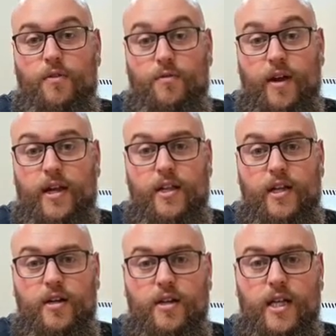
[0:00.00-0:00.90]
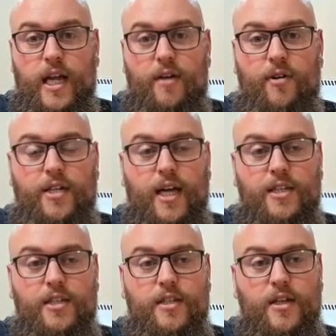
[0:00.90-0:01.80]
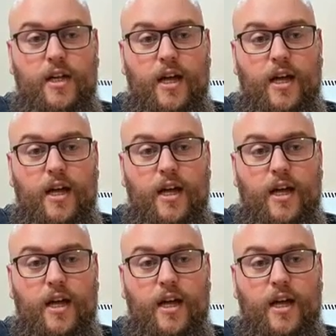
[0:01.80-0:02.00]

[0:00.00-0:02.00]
a regular in our rotation.